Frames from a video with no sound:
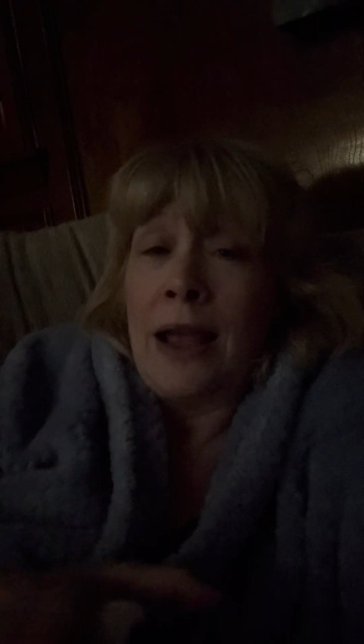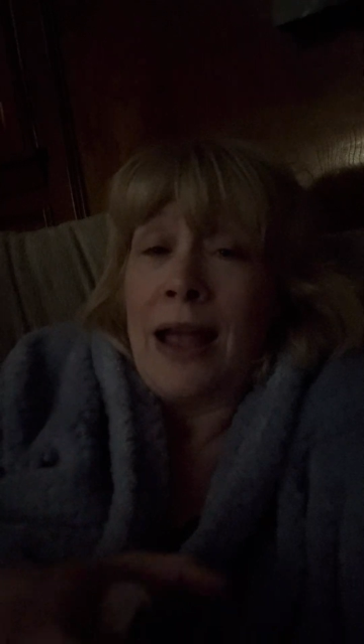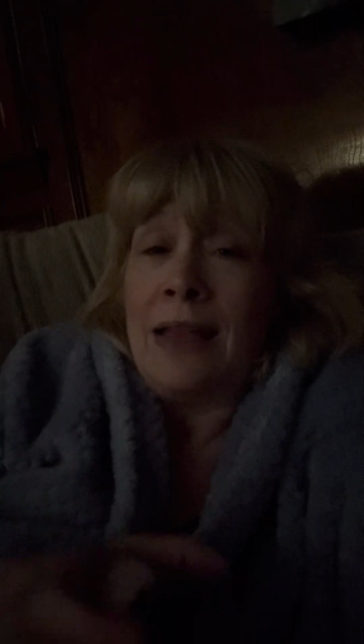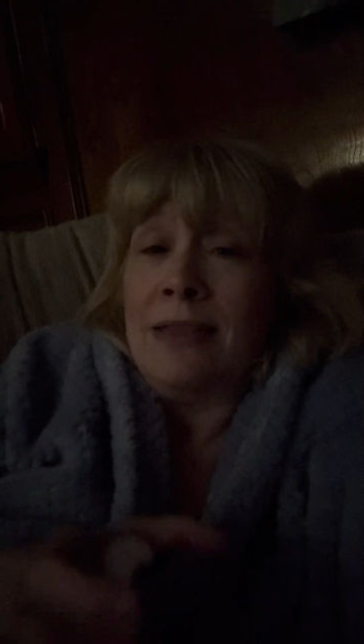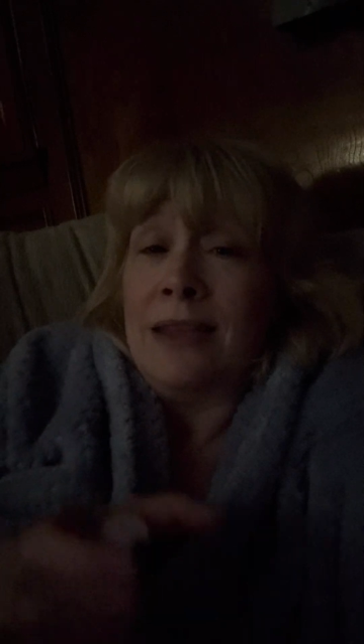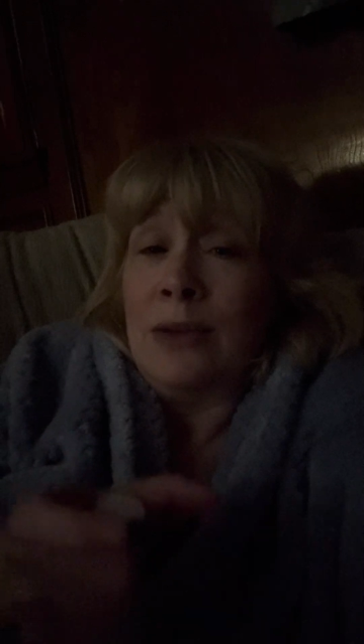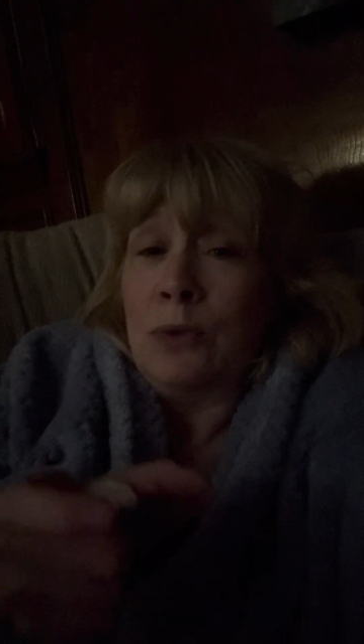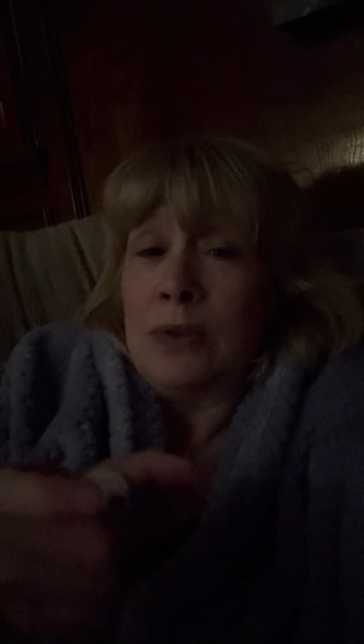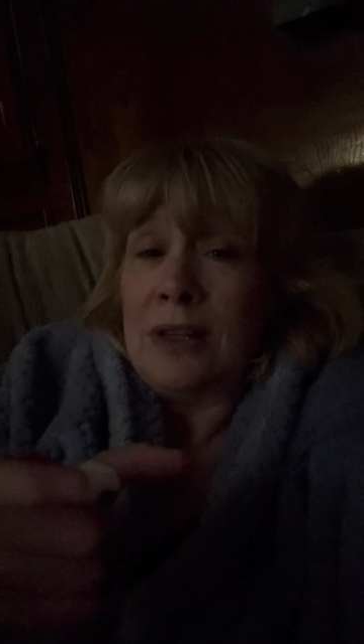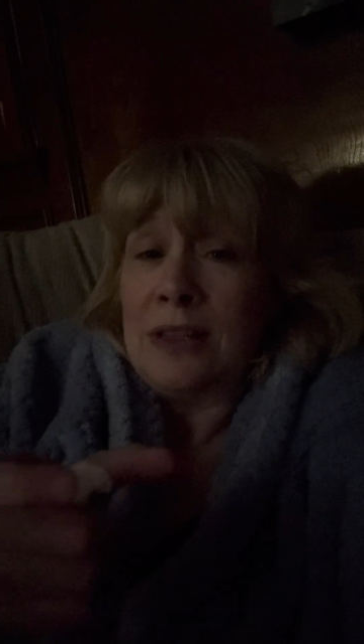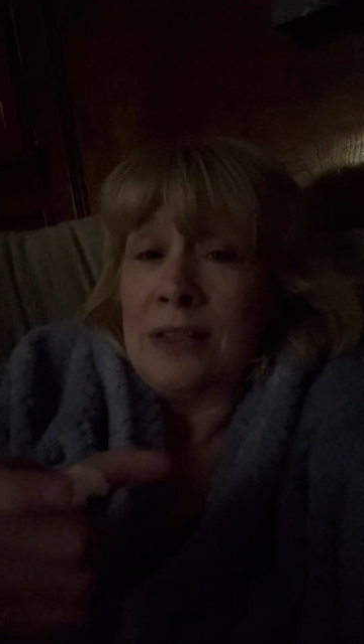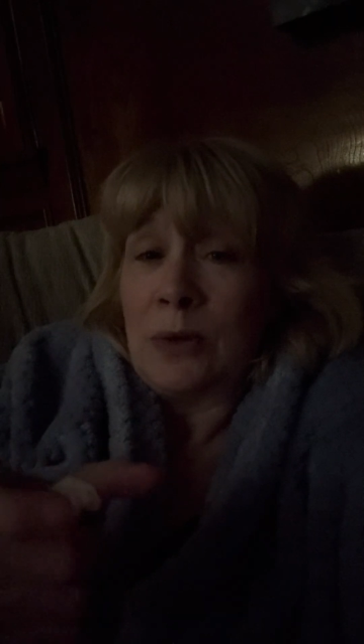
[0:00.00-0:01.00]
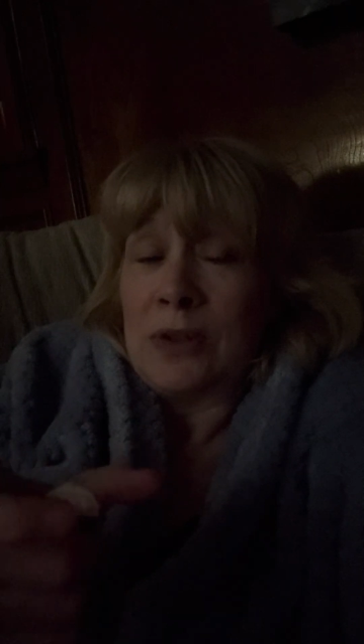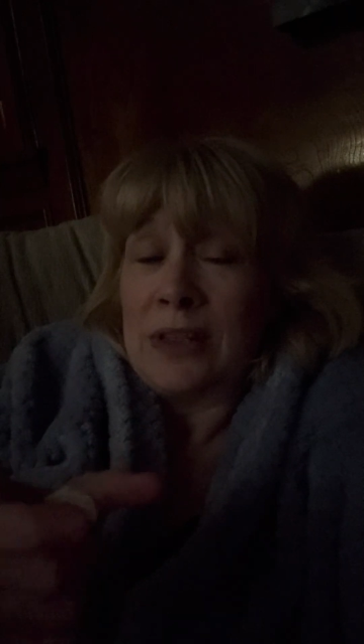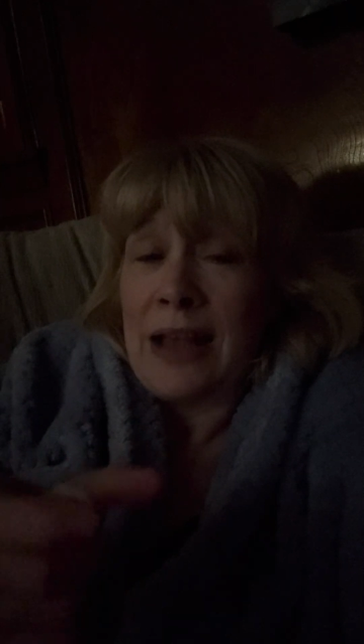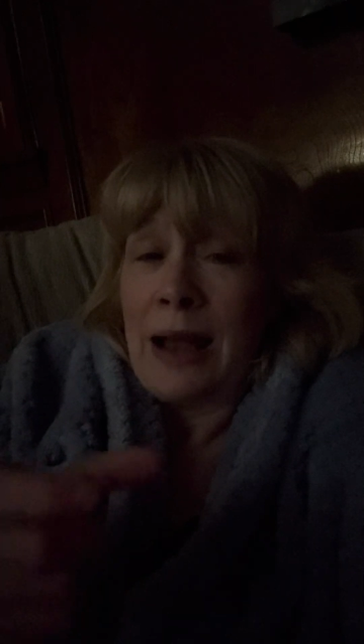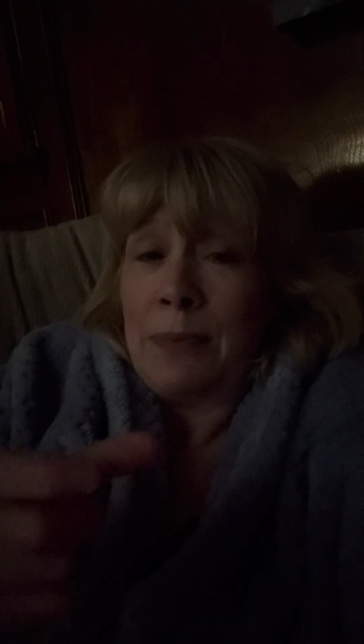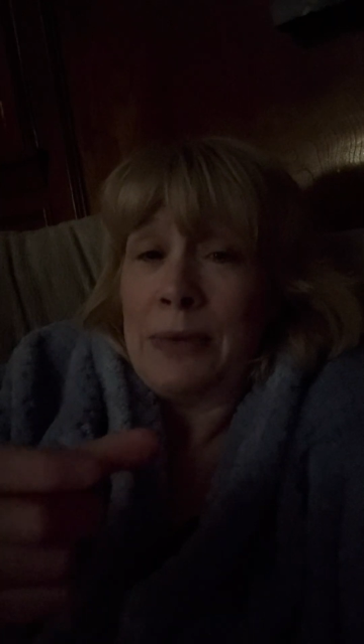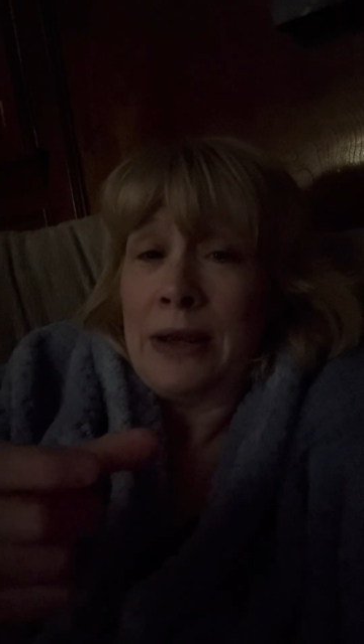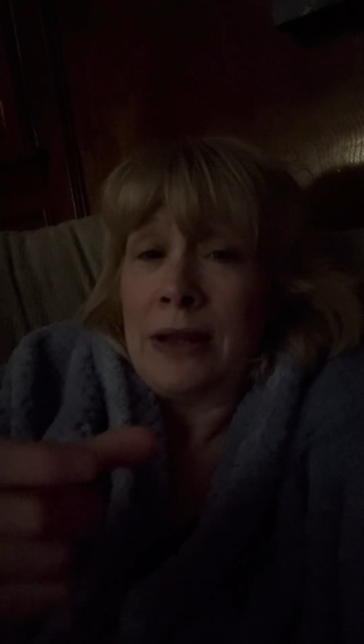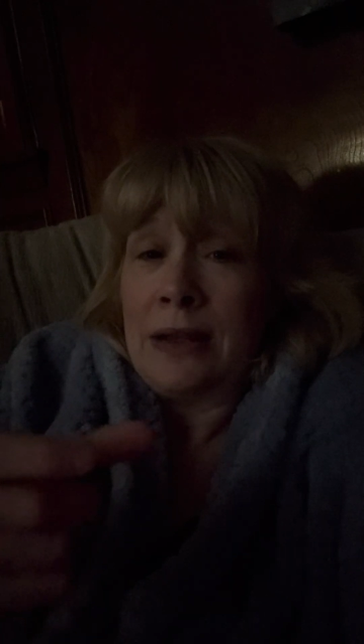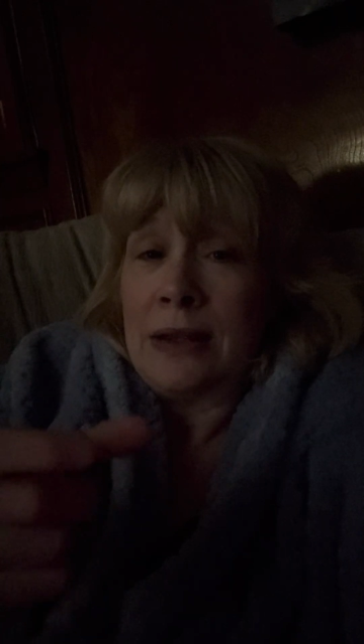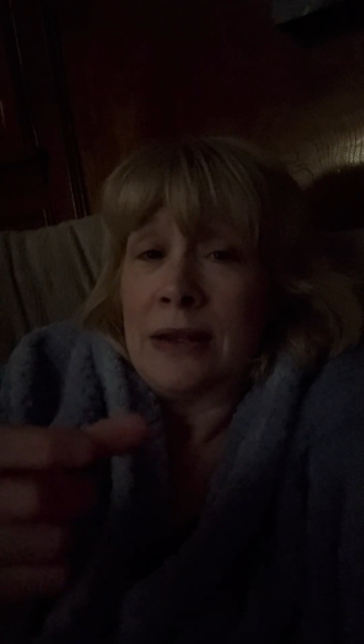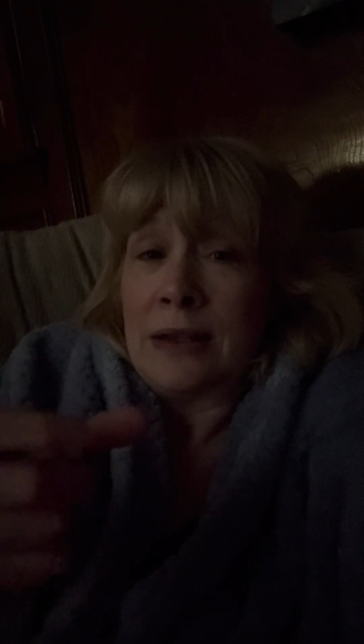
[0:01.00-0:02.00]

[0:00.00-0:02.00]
And then when they say what's happening,